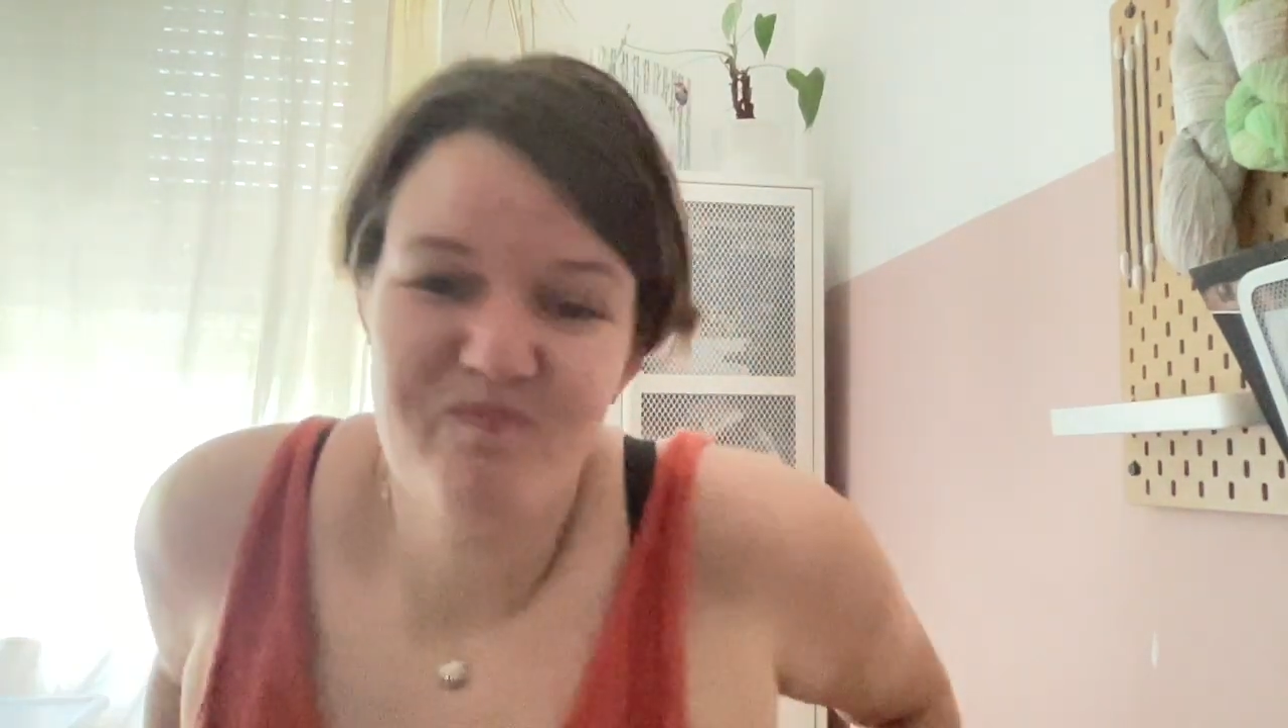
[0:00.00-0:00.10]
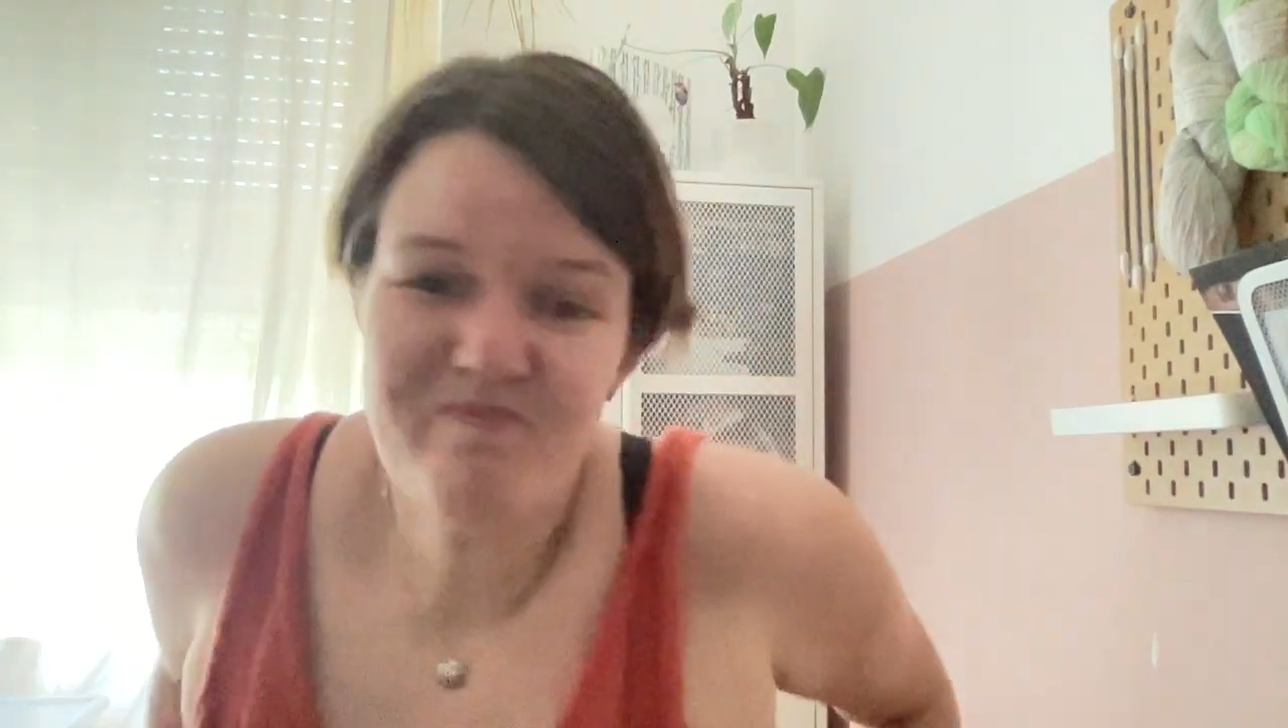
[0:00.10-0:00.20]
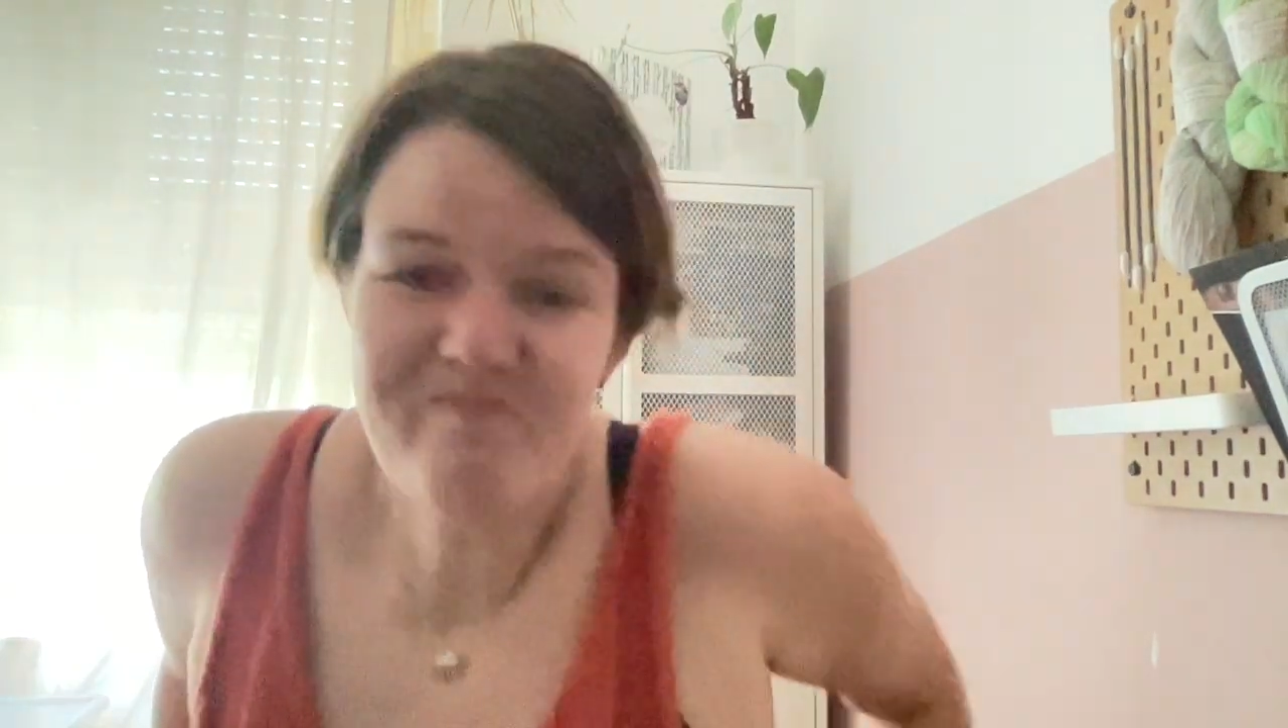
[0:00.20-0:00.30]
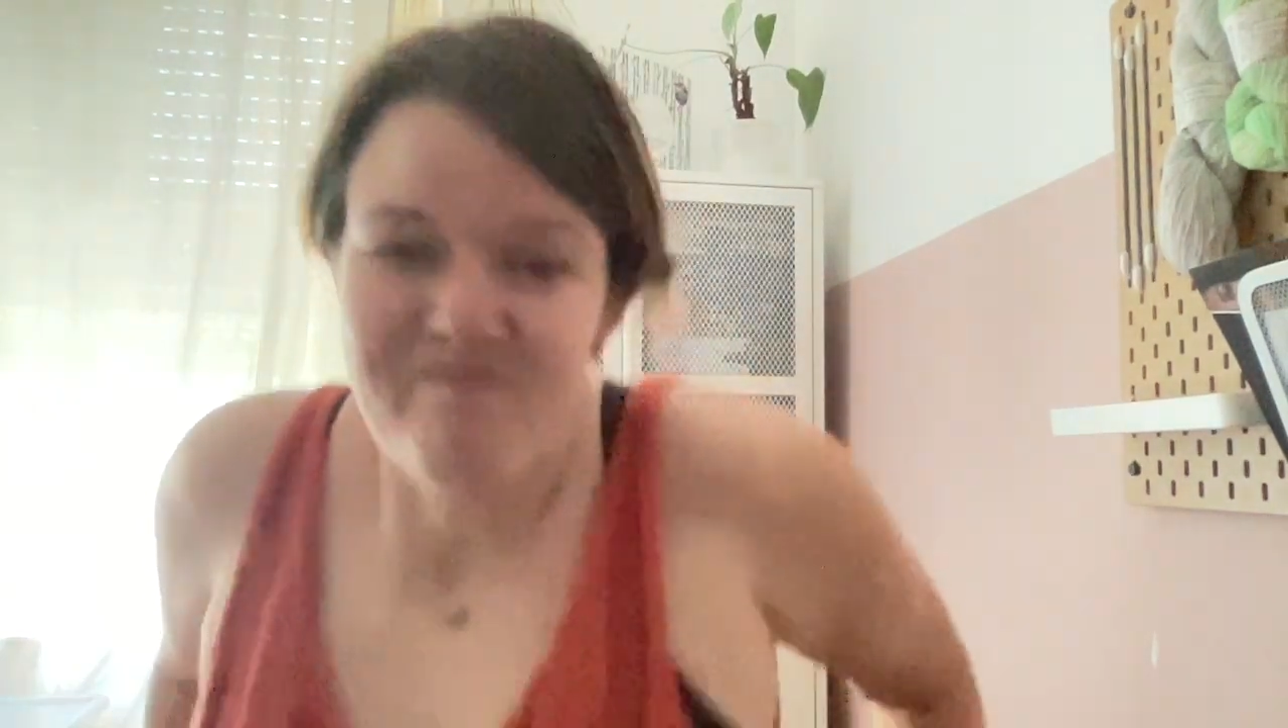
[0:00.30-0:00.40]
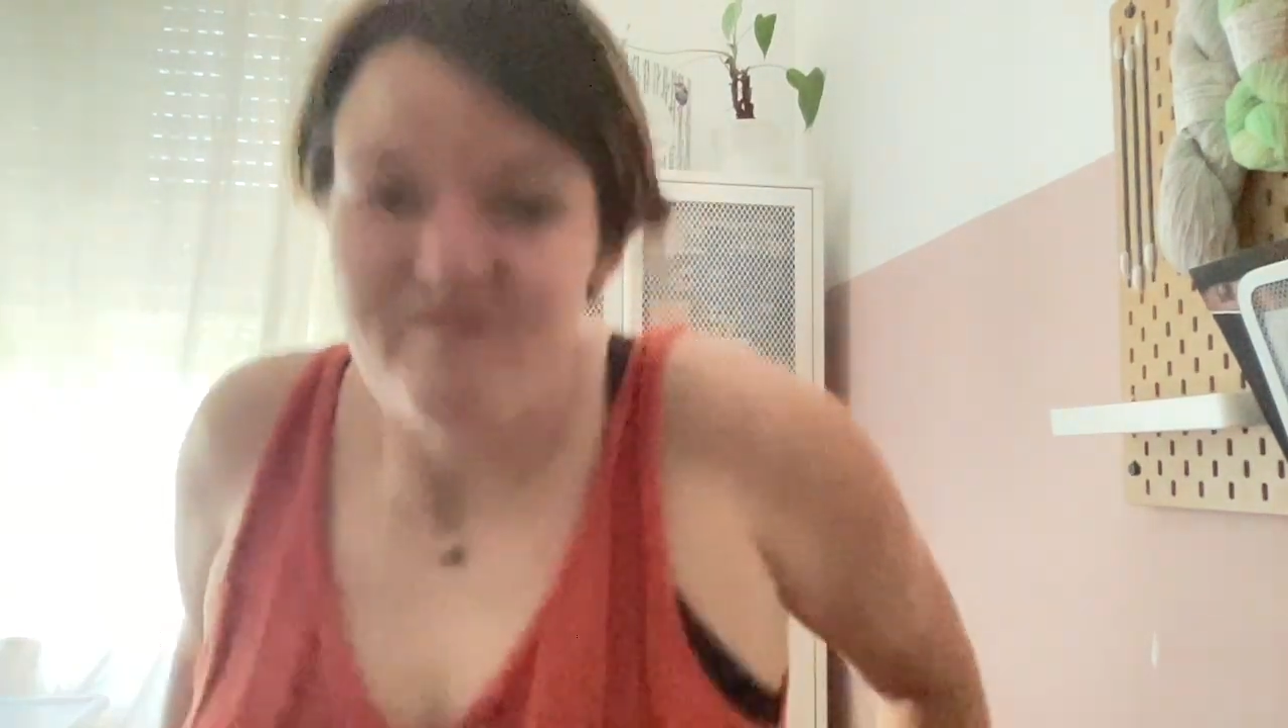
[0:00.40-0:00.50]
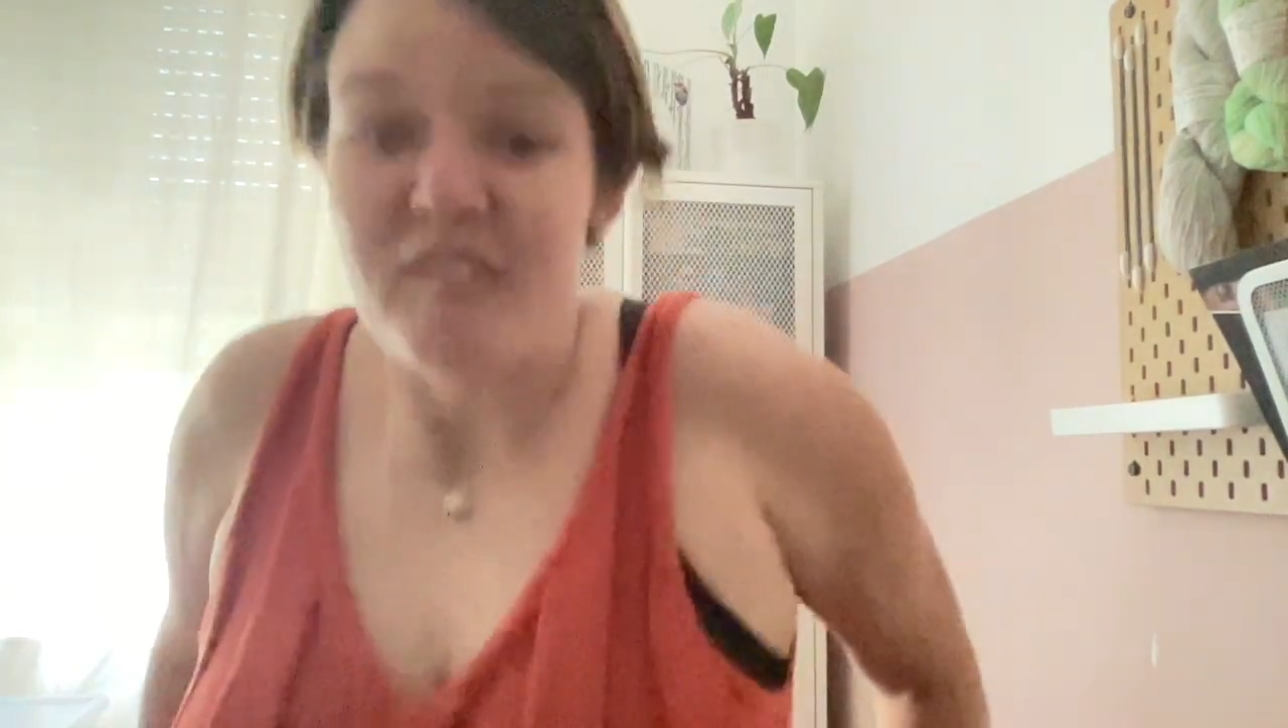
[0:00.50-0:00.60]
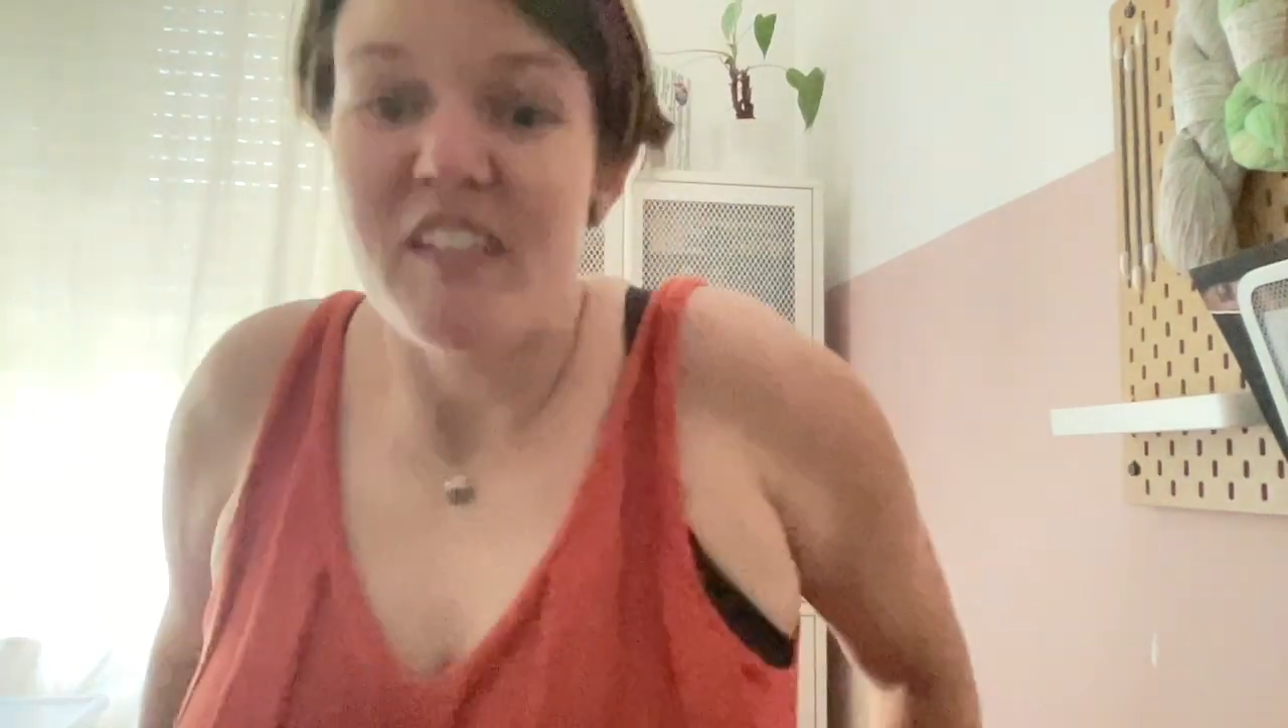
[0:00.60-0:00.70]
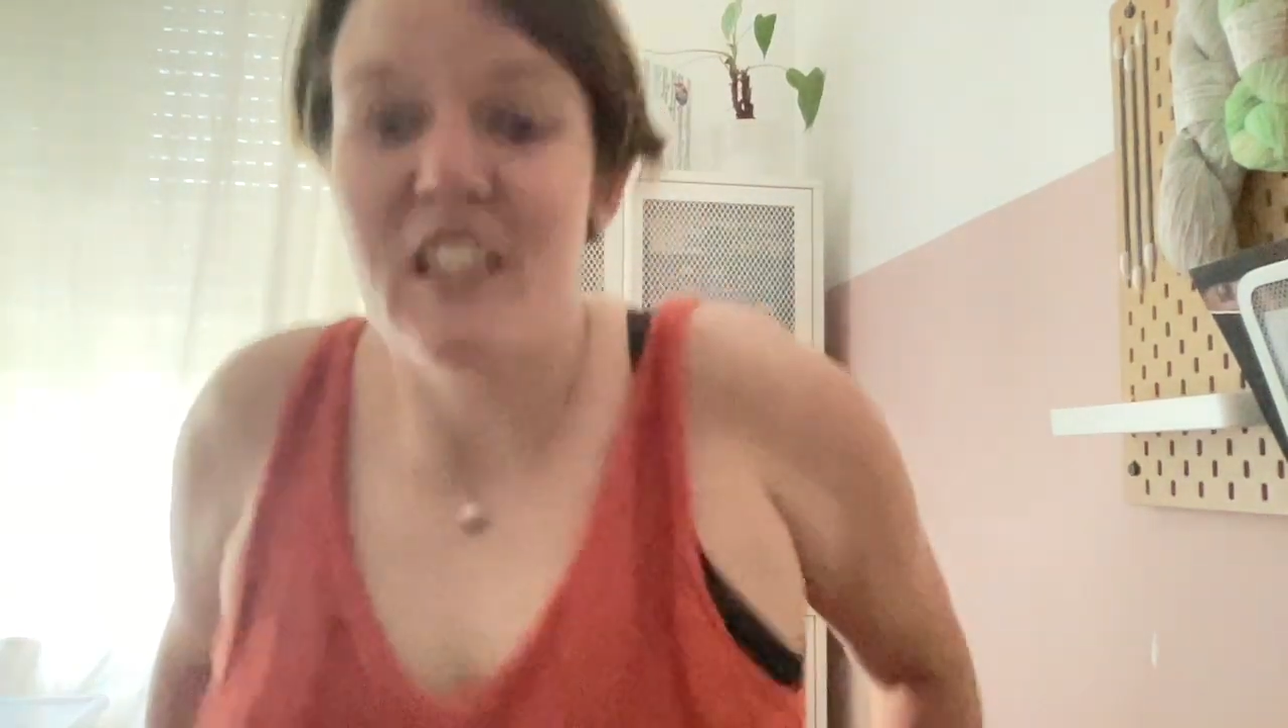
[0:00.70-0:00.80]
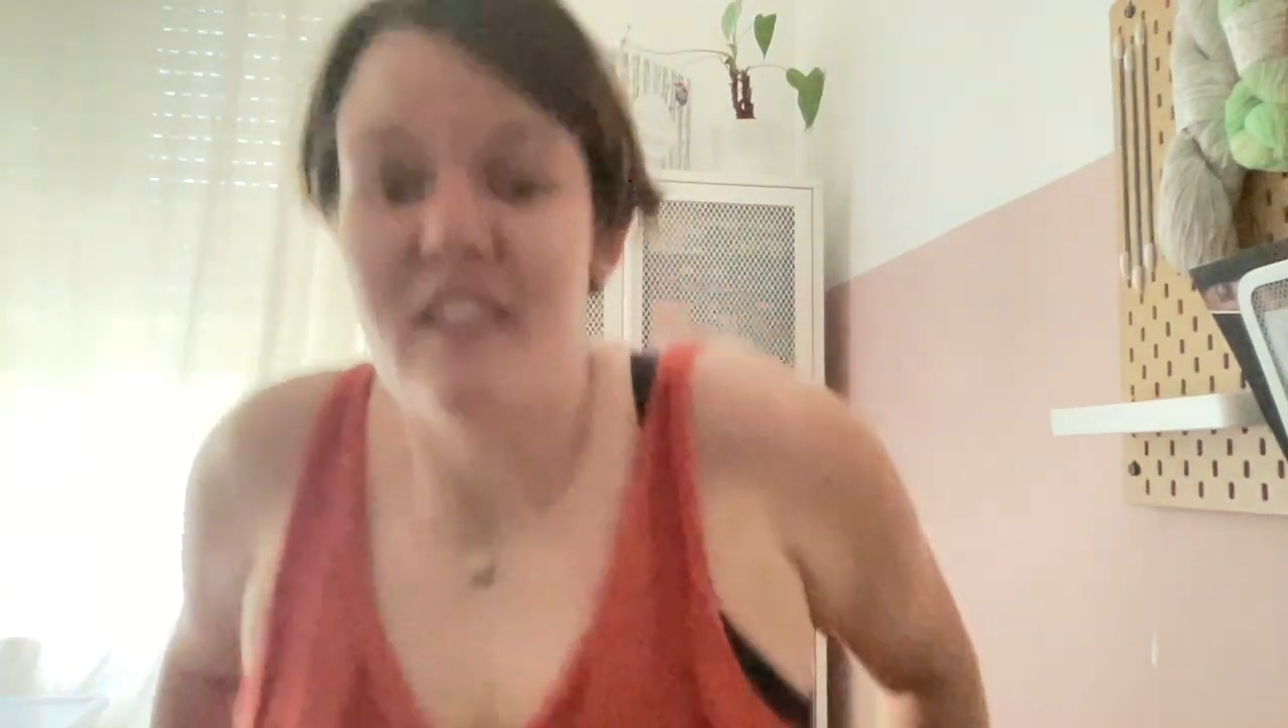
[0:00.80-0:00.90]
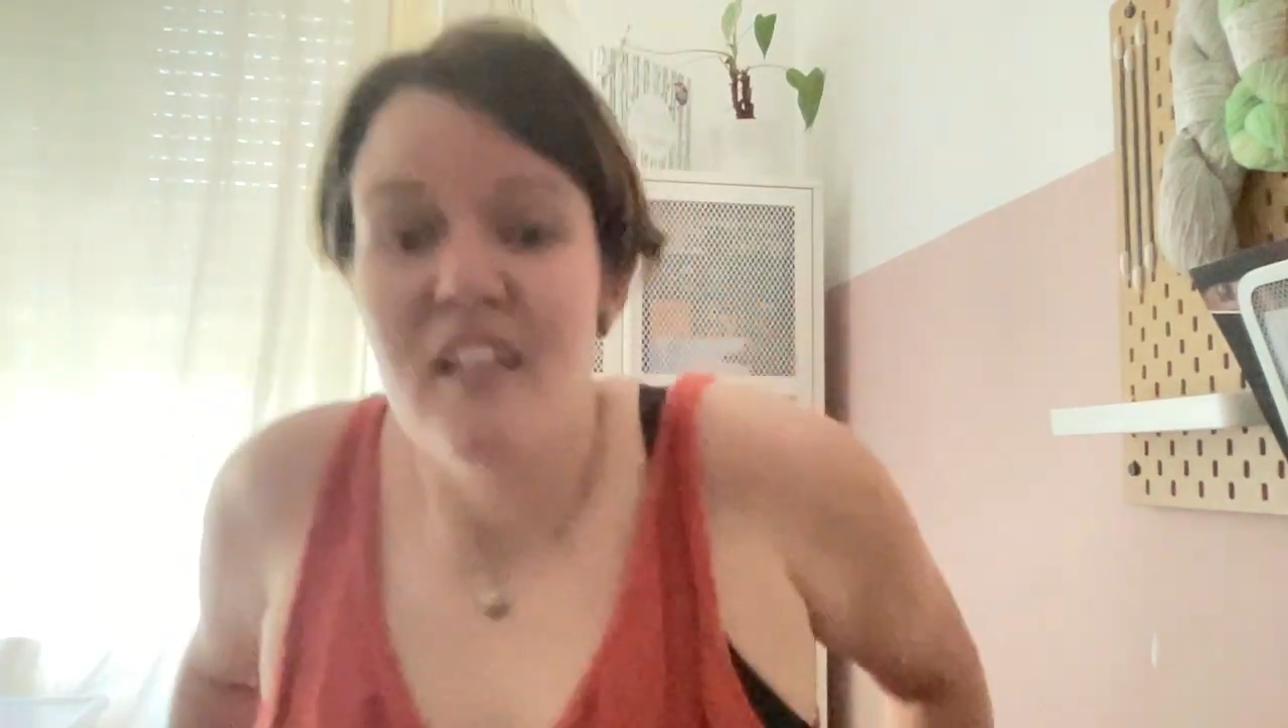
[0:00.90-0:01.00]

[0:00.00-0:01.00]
if they're